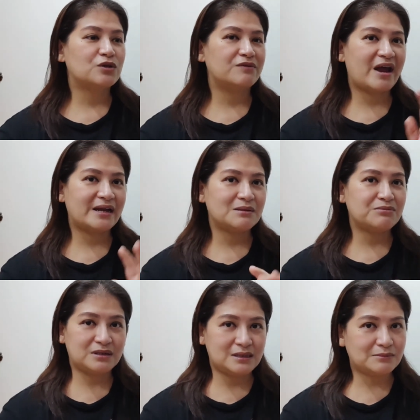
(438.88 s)
So I've hired
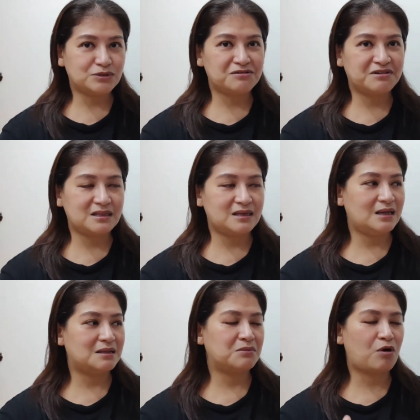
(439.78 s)
them three times
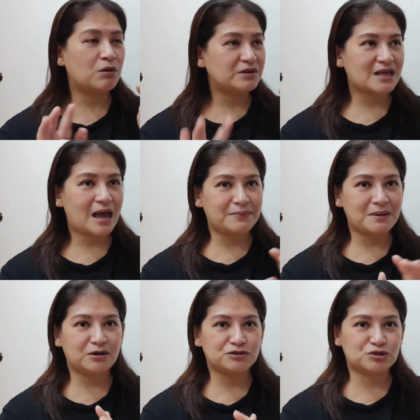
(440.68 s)
already and I'm always
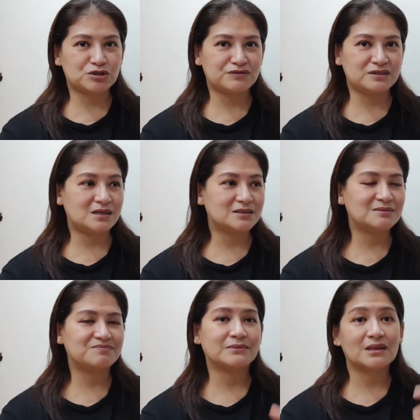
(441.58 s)
happy about their
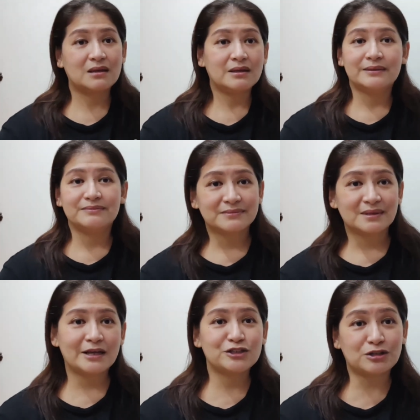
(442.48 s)
services.
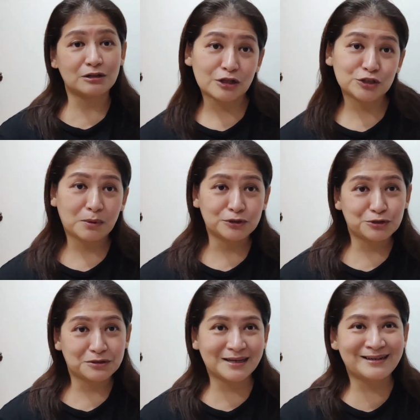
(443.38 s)
It's still not
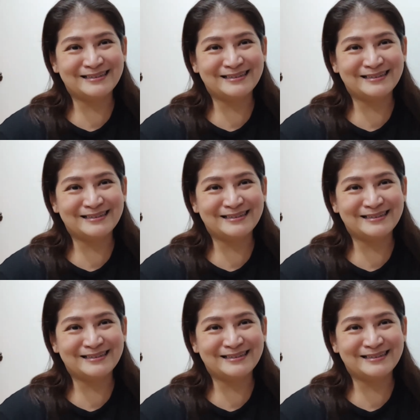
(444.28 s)
sponsored.